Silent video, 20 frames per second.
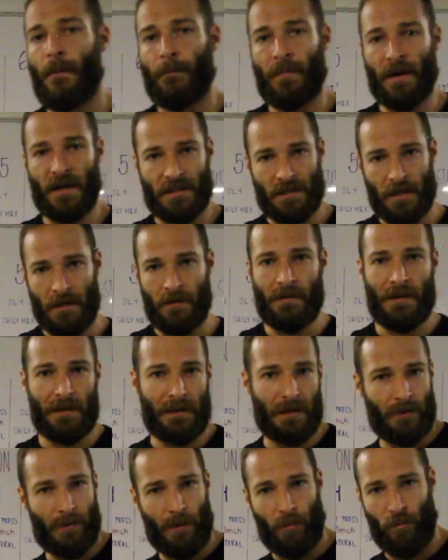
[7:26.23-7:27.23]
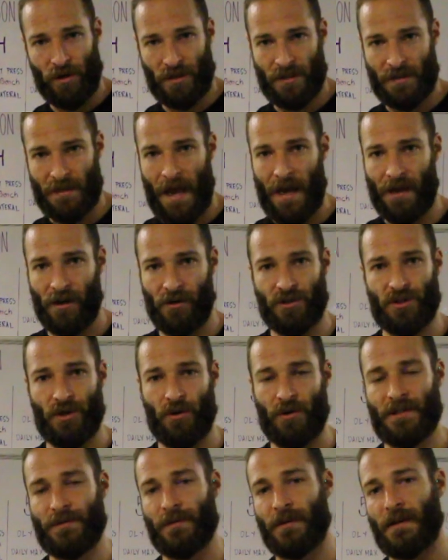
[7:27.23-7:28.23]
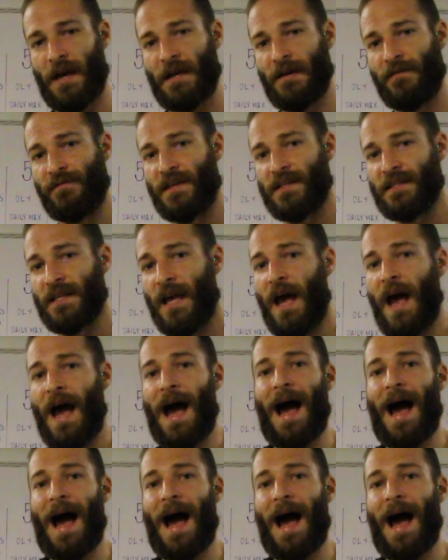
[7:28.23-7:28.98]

But it's going to be a little bit more staggered. So it's kind of this